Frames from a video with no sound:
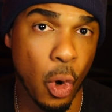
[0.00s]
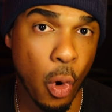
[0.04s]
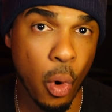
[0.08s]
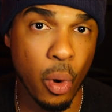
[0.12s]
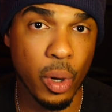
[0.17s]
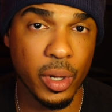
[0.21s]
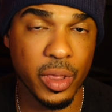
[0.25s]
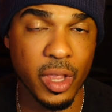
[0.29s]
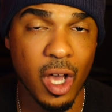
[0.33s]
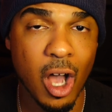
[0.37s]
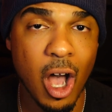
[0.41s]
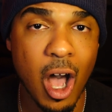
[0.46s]

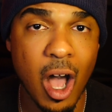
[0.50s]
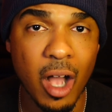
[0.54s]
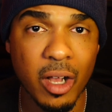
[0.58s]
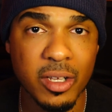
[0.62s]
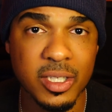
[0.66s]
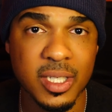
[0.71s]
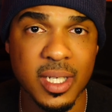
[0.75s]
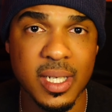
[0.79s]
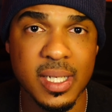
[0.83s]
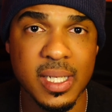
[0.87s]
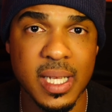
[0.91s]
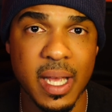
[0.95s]
or the
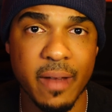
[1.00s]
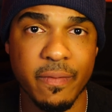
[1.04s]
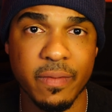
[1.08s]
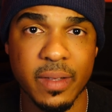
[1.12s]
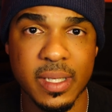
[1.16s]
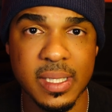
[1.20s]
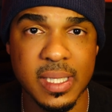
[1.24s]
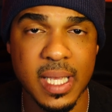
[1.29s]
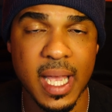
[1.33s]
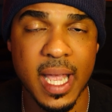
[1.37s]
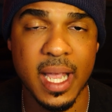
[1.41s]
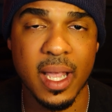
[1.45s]
Hawks could
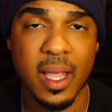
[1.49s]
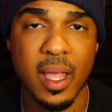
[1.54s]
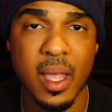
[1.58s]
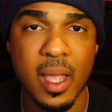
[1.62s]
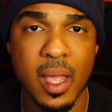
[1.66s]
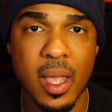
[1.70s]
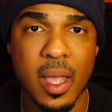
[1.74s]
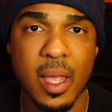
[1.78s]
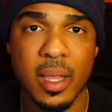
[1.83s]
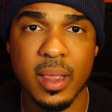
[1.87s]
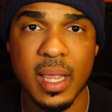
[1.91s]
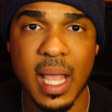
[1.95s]
definitely take
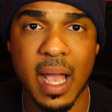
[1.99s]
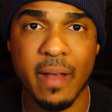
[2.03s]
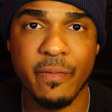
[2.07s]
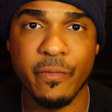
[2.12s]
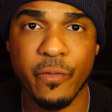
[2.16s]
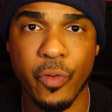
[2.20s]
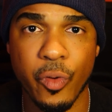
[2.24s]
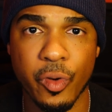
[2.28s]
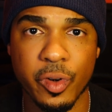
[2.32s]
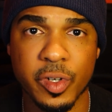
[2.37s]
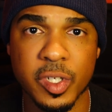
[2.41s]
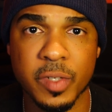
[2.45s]
that
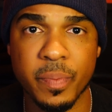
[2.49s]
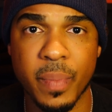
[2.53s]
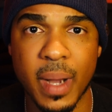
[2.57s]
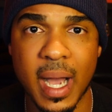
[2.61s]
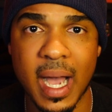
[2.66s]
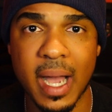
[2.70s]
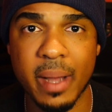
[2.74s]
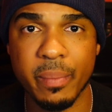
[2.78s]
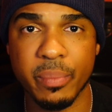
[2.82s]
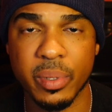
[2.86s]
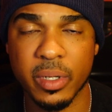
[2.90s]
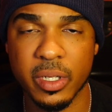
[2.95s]
fourth spot.